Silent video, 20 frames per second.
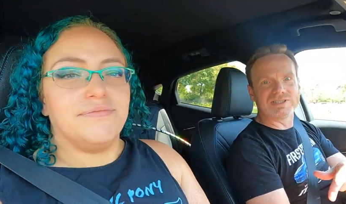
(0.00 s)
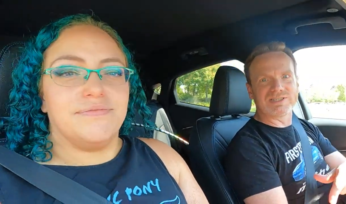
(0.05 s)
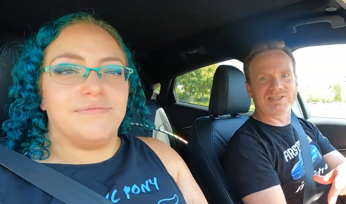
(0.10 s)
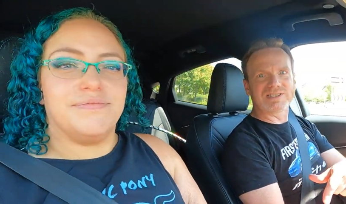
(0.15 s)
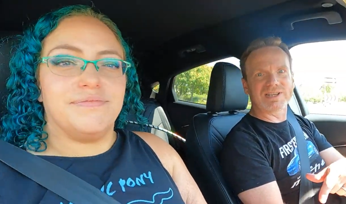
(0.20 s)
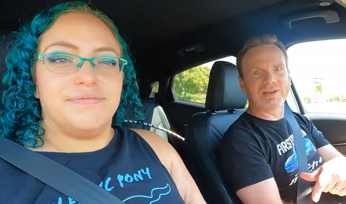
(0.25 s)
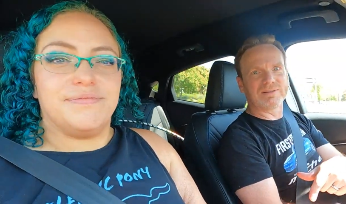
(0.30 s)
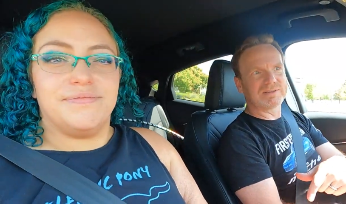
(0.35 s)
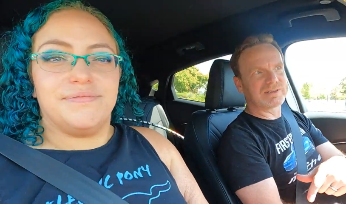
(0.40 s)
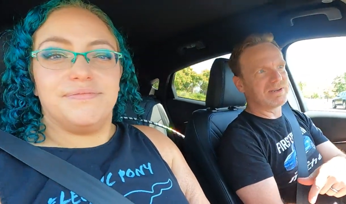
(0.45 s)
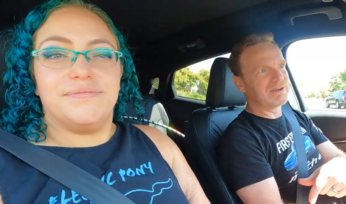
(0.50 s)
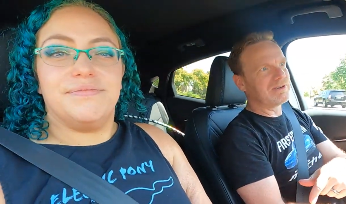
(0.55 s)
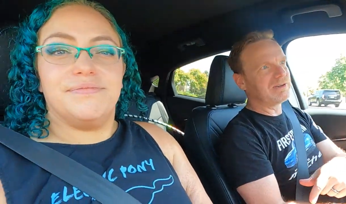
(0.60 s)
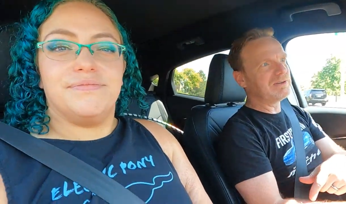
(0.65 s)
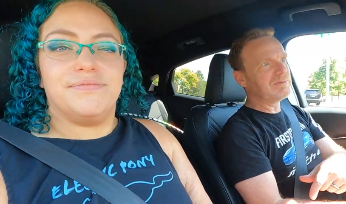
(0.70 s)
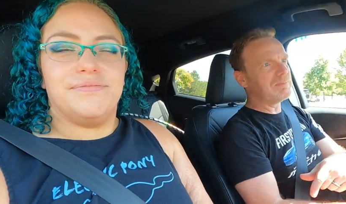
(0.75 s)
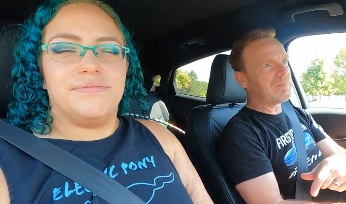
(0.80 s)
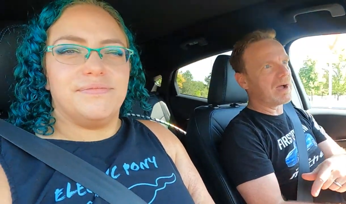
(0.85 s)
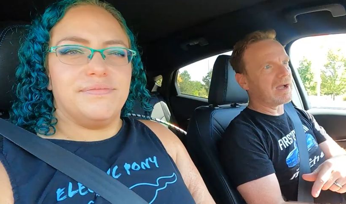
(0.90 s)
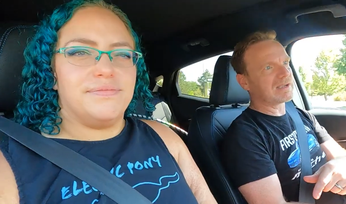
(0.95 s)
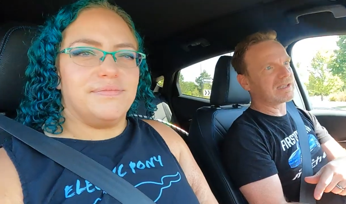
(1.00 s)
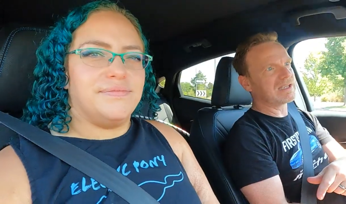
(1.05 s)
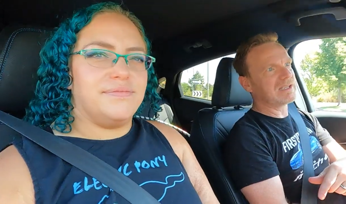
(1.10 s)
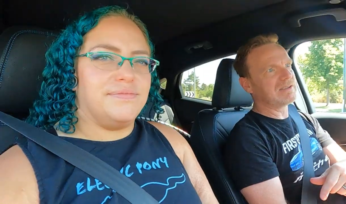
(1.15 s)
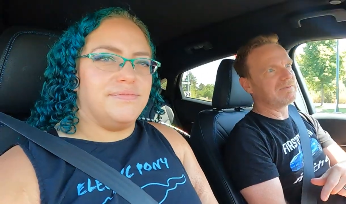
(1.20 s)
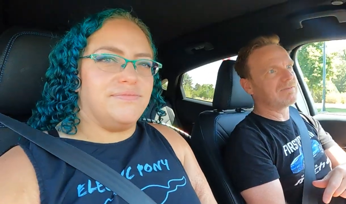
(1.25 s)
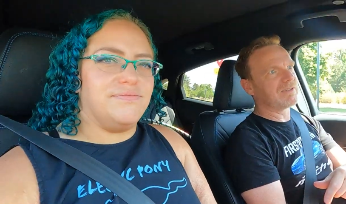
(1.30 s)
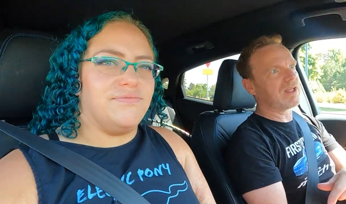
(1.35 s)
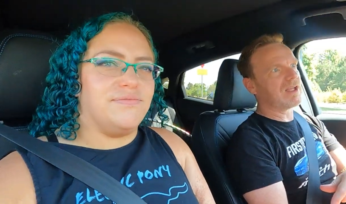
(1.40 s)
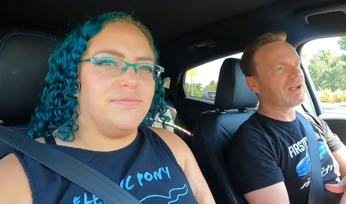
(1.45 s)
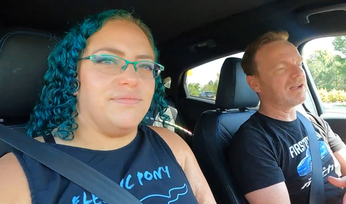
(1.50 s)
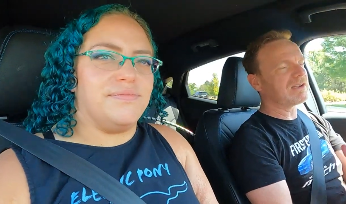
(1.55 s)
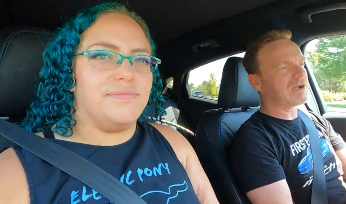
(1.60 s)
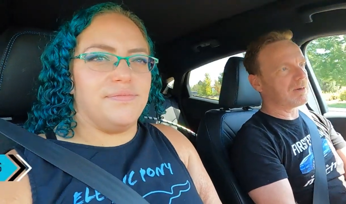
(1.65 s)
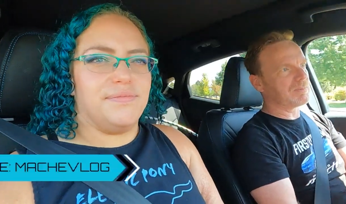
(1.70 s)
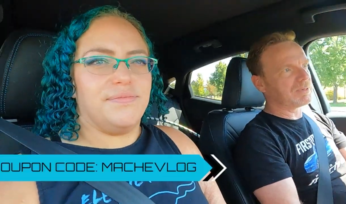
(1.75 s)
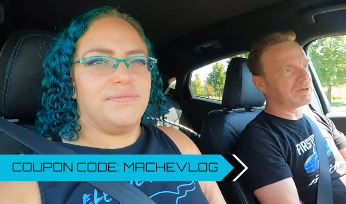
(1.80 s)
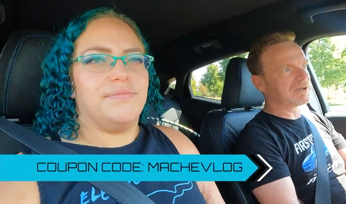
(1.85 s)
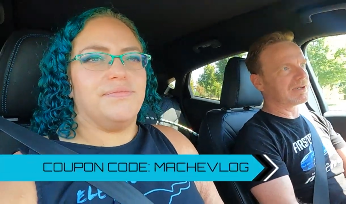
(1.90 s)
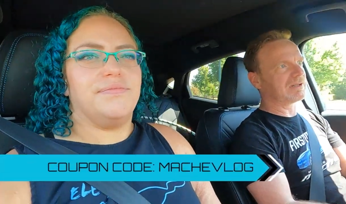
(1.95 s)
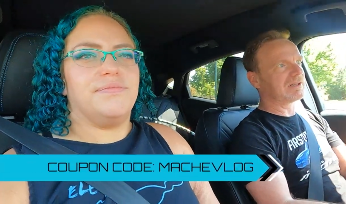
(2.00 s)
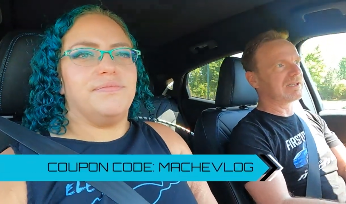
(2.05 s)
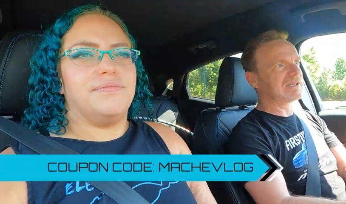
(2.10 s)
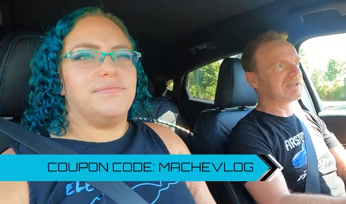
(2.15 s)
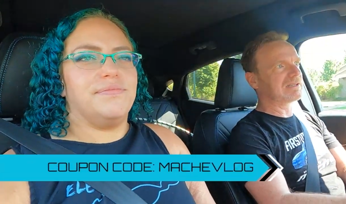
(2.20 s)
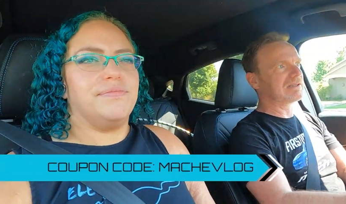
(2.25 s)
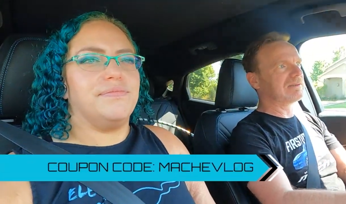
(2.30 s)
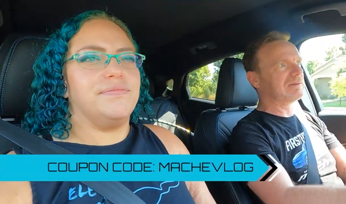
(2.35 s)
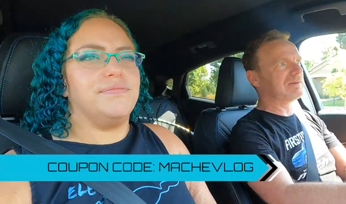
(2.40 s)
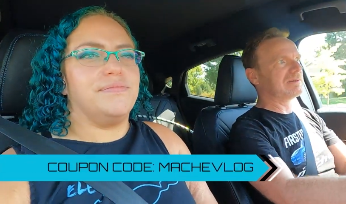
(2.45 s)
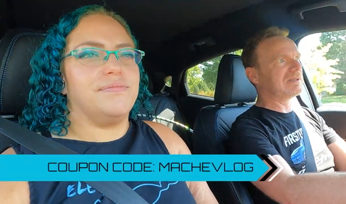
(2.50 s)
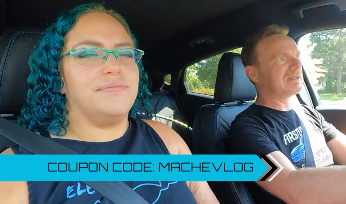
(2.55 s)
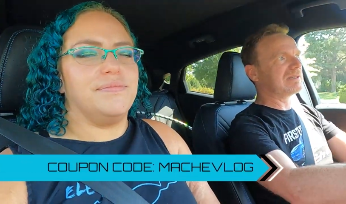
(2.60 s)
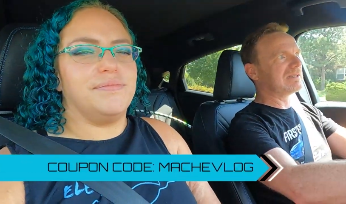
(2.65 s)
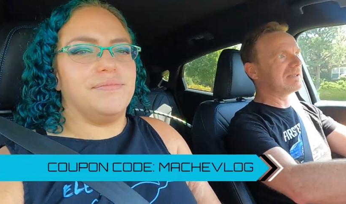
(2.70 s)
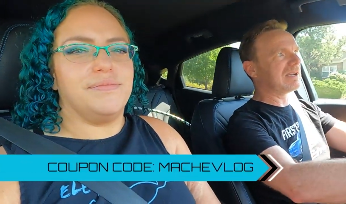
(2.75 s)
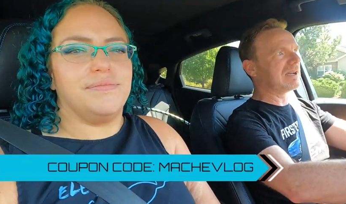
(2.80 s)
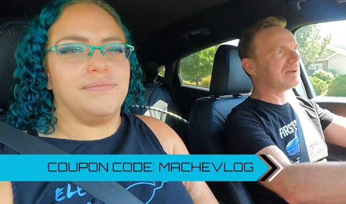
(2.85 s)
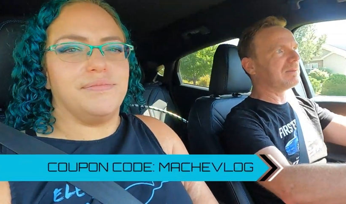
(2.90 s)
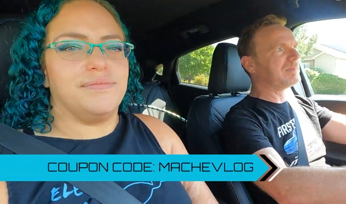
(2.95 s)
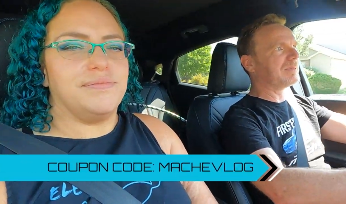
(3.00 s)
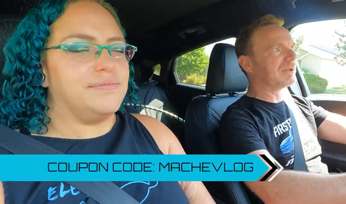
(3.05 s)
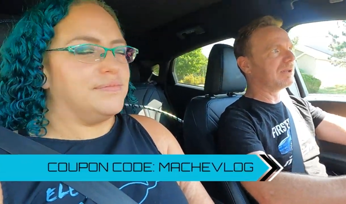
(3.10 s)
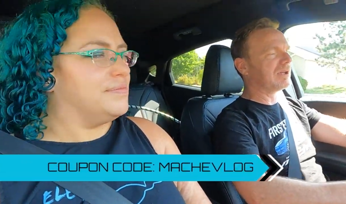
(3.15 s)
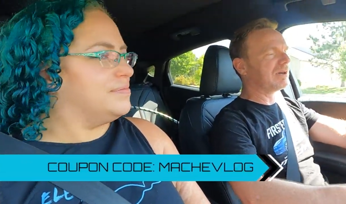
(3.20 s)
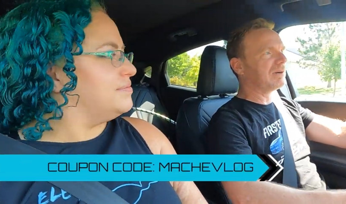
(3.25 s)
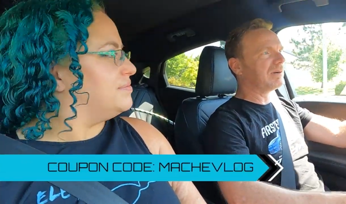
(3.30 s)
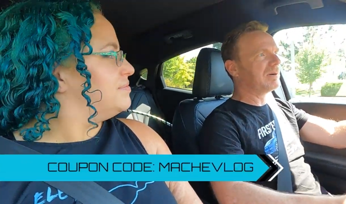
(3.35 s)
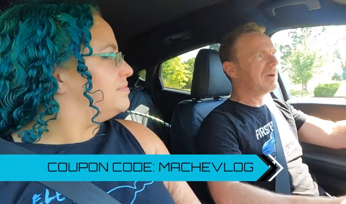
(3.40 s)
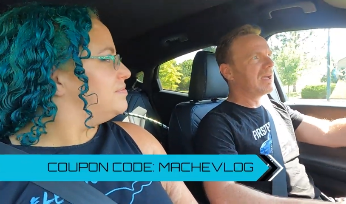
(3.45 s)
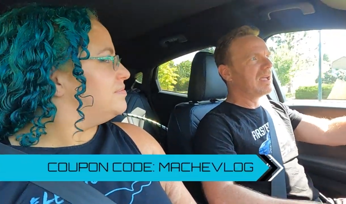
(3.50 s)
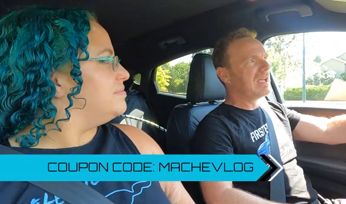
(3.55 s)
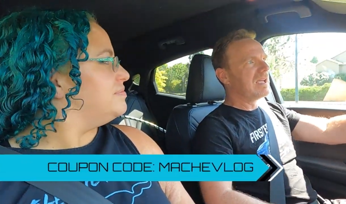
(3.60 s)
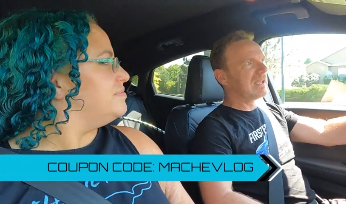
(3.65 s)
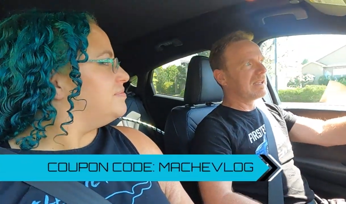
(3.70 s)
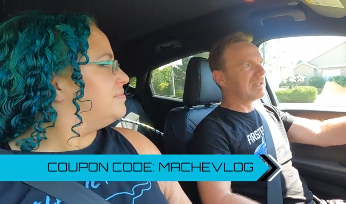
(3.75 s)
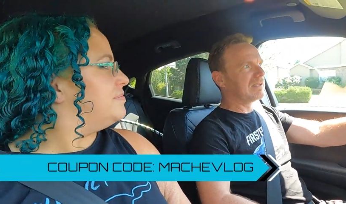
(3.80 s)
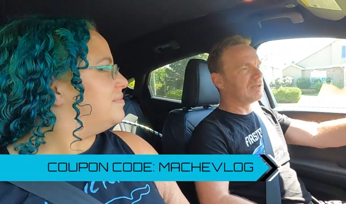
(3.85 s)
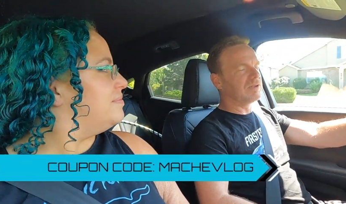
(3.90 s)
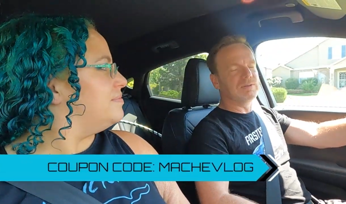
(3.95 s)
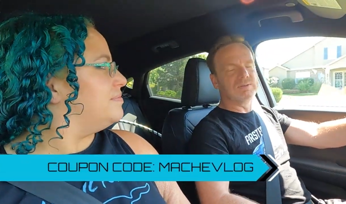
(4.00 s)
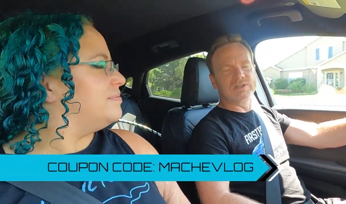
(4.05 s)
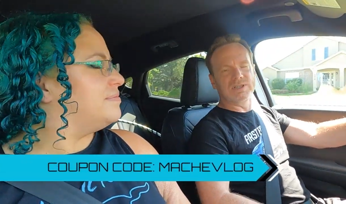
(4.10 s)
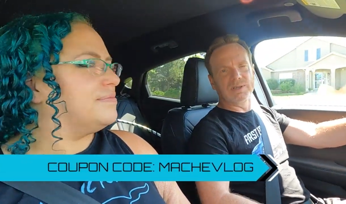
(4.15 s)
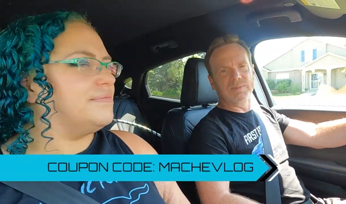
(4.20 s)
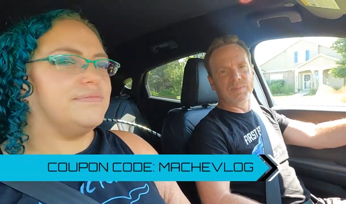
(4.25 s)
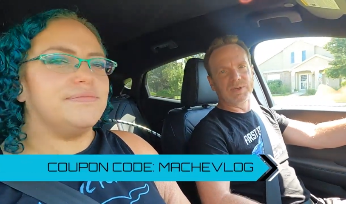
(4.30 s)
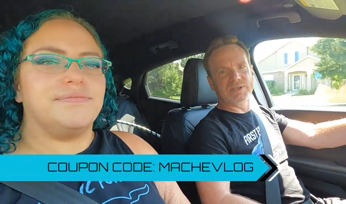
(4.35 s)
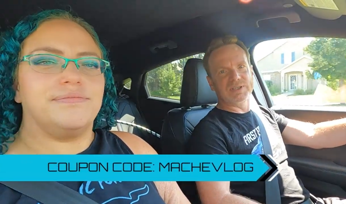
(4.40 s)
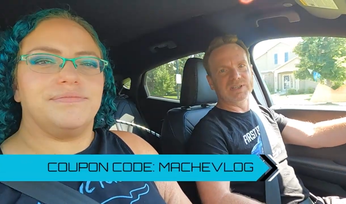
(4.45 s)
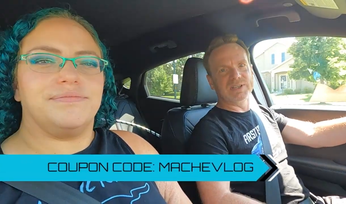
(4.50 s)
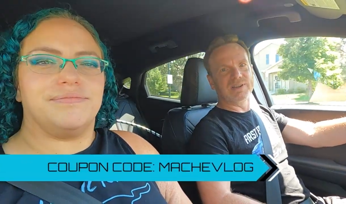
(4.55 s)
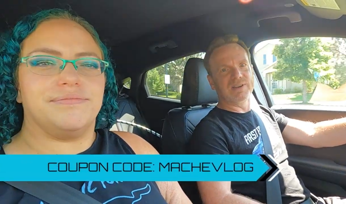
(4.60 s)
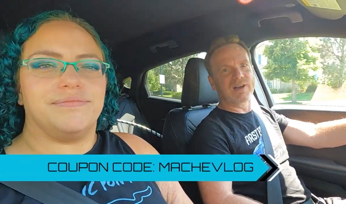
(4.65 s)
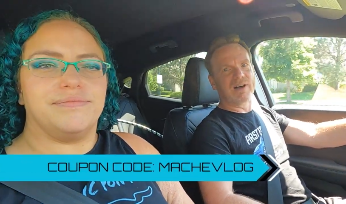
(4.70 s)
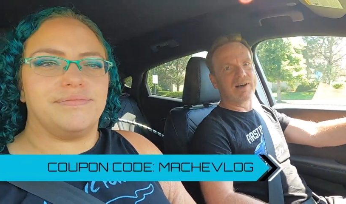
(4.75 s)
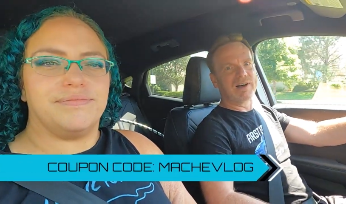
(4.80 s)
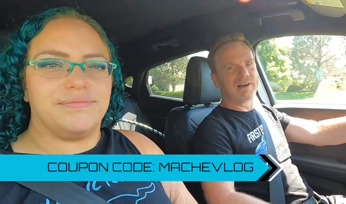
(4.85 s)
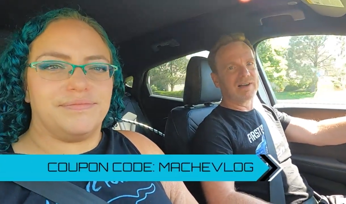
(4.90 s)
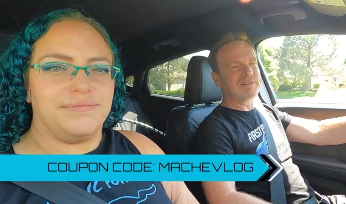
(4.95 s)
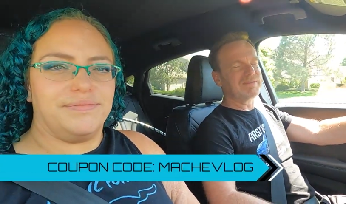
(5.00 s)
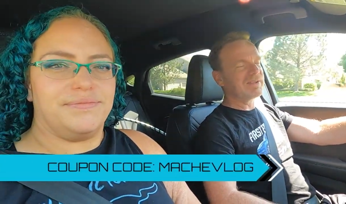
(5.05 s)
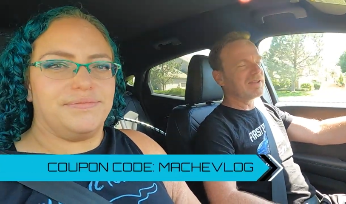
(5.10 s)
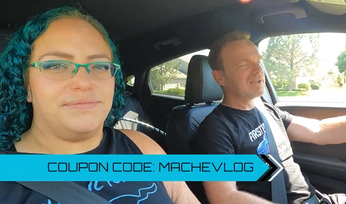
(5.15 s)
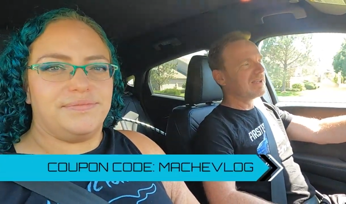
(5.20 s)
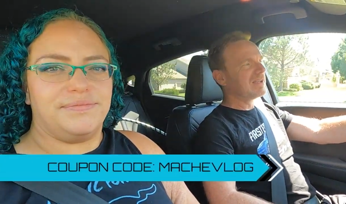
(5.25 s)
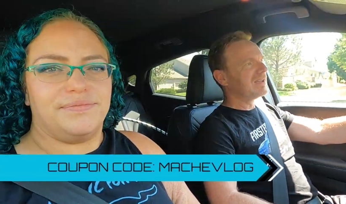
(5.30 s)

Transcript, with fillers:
Speaker 1: discount code Mach-E Vlog. I'll put a link to it down below. Get you ten percent off.